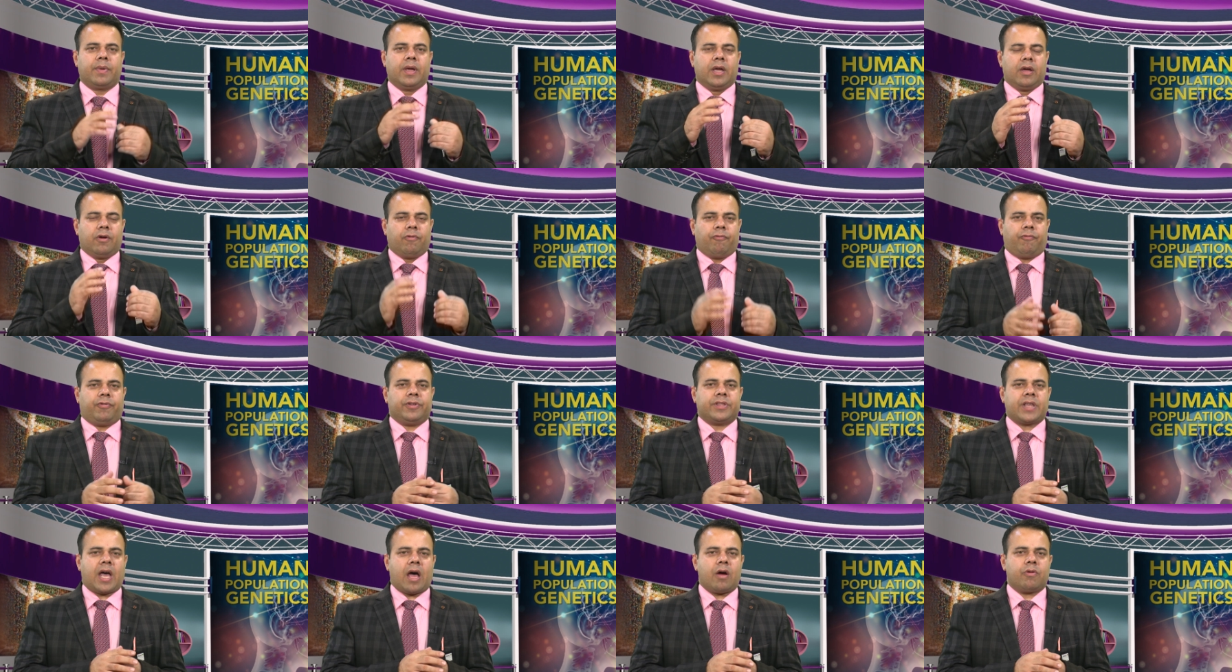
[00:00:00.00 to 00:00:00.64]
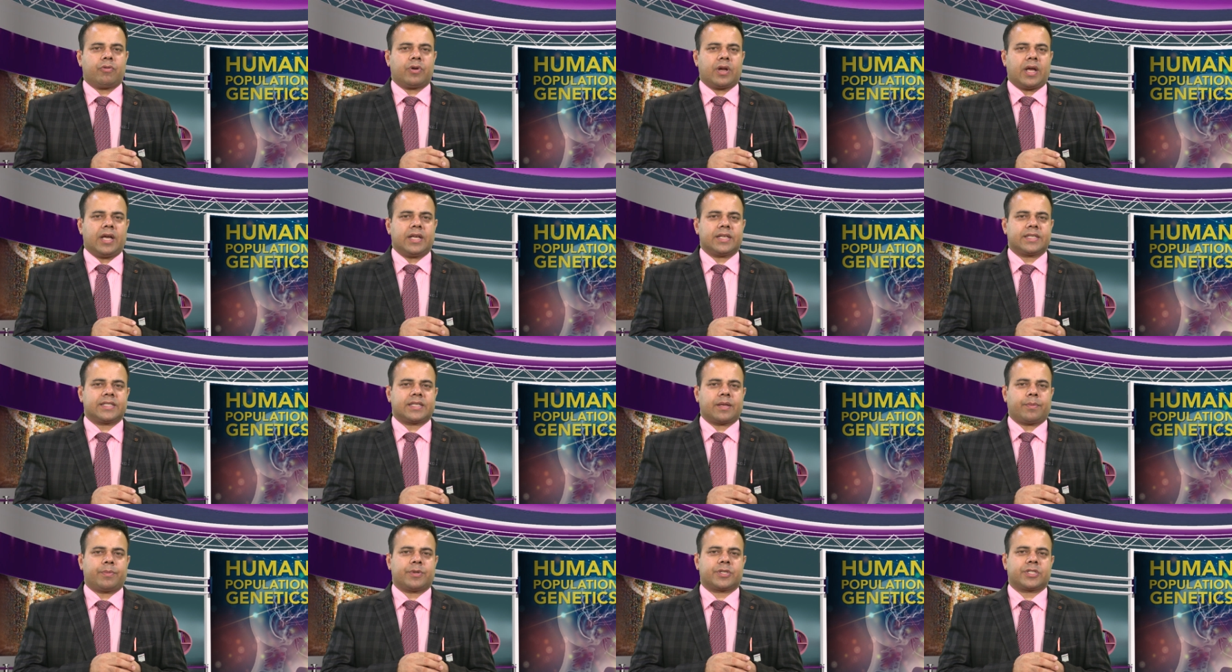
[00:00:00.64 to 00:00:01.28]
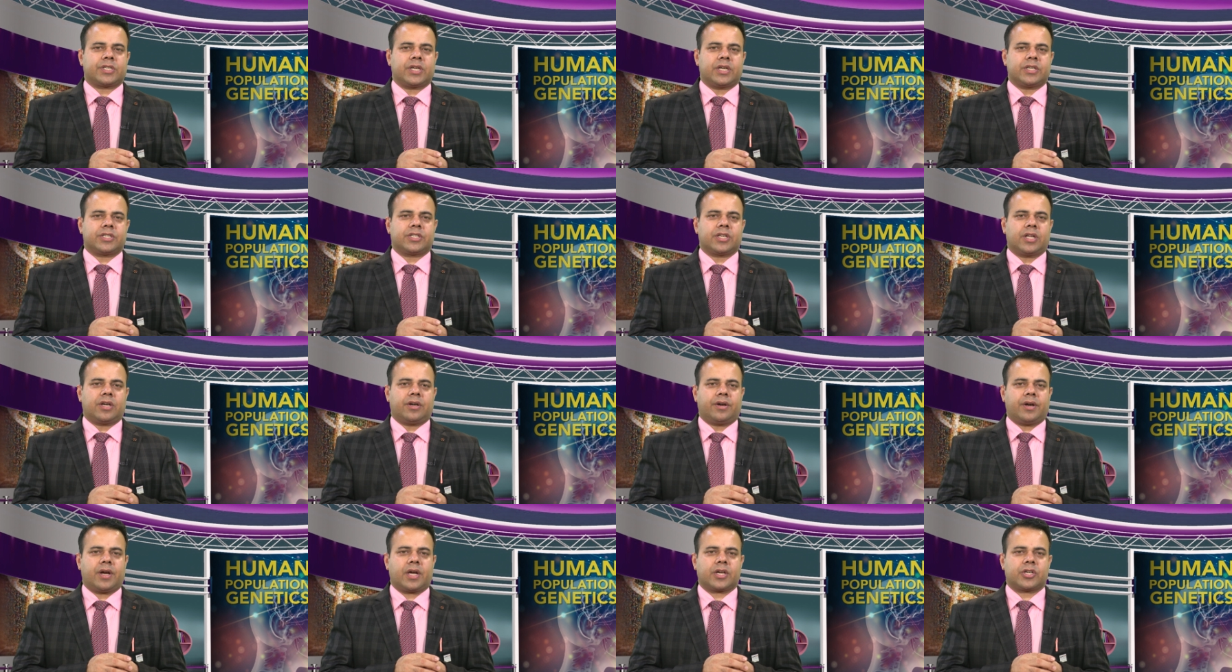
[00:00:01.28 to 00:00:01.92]
without a substantial
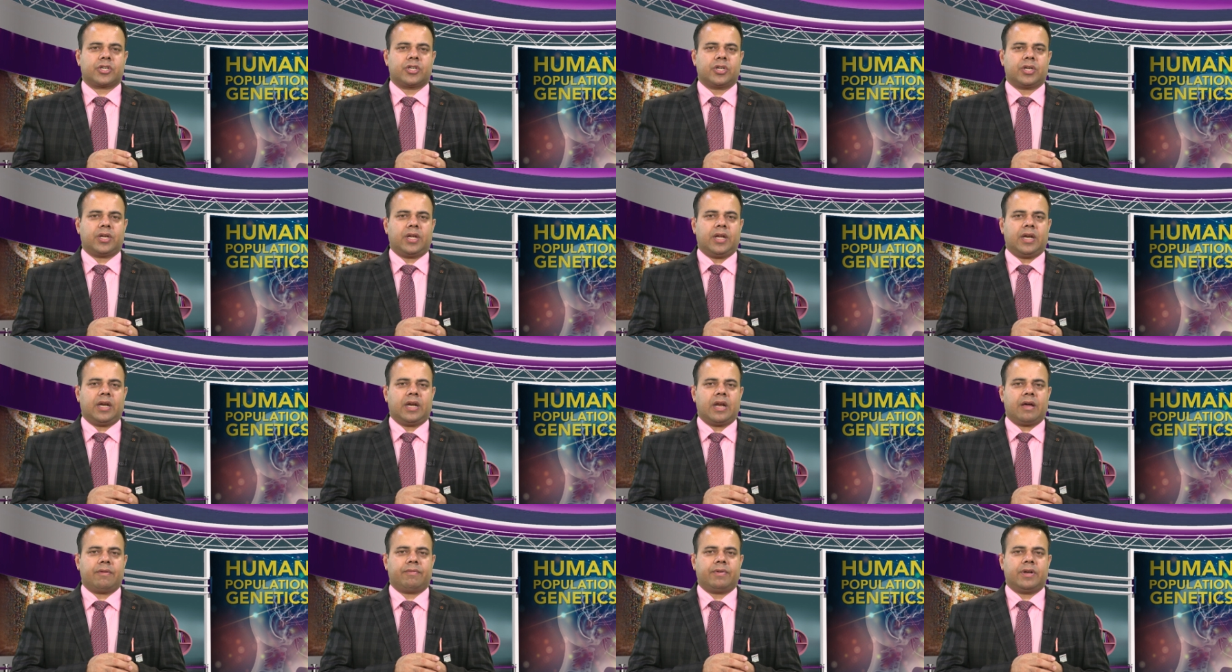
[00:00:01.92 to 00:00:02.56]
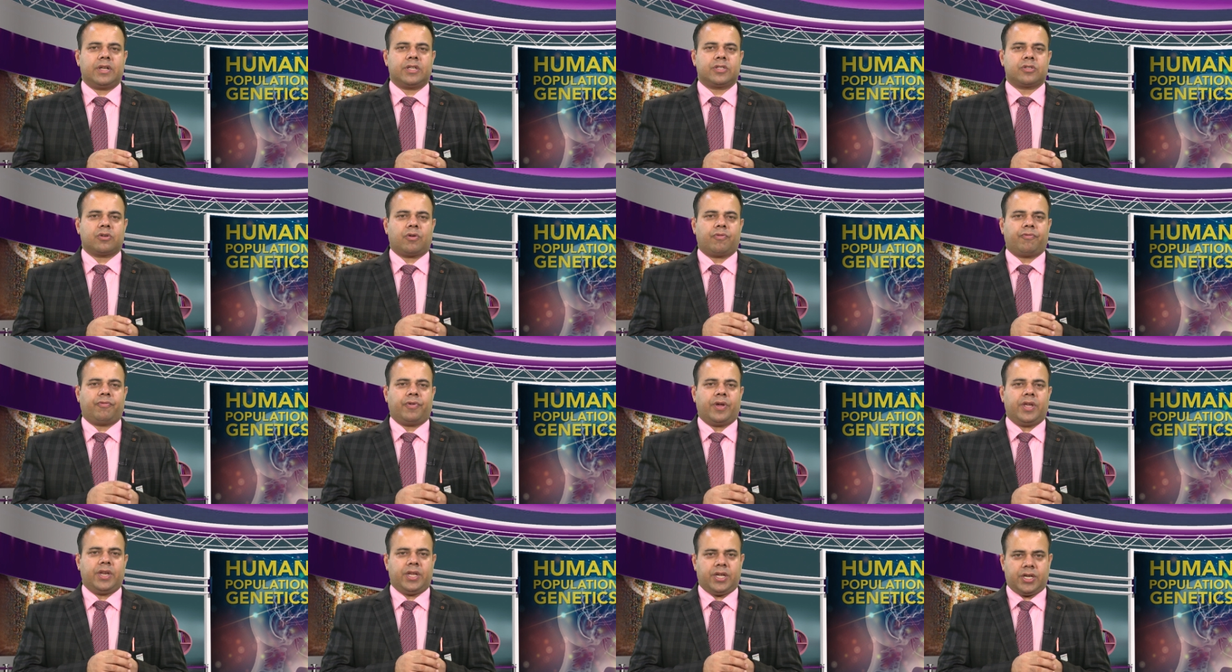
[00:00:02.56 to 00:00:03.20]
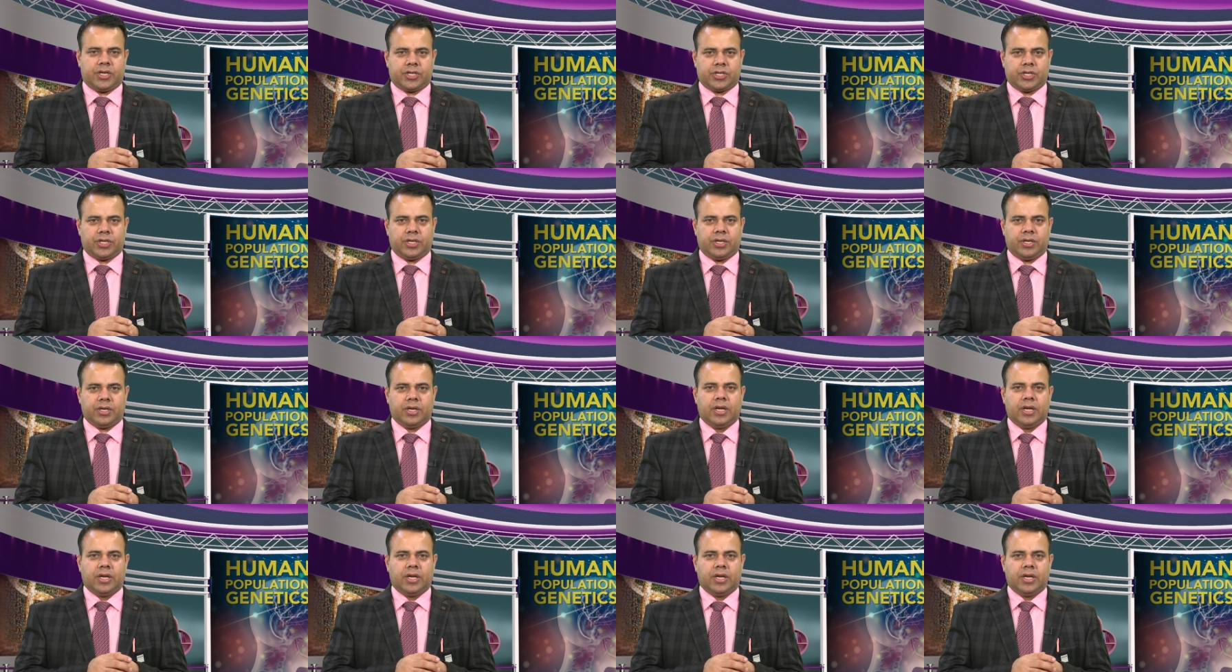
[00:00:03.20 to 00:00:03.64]
reduction in levels of variation.